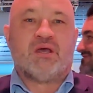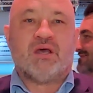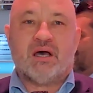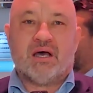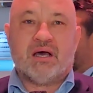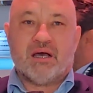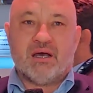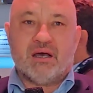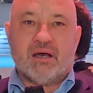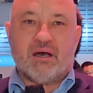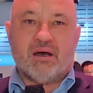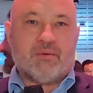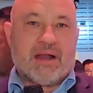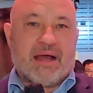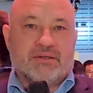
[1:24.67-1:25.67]

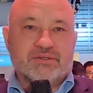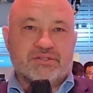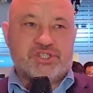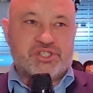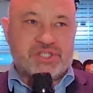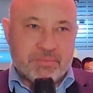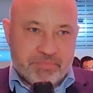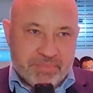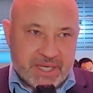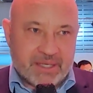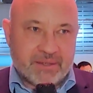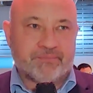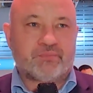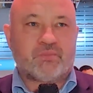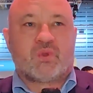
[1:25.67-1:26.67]
around
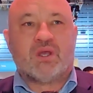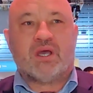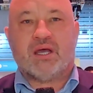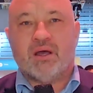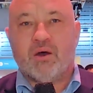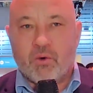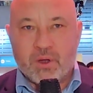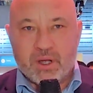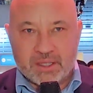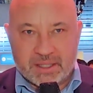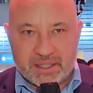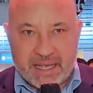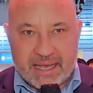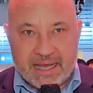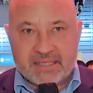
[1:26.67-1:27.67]
shipping, oil
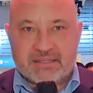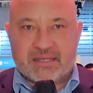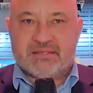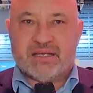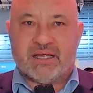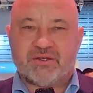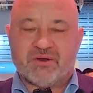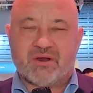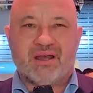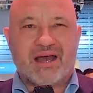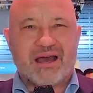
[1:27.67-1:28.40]
and gas, etc.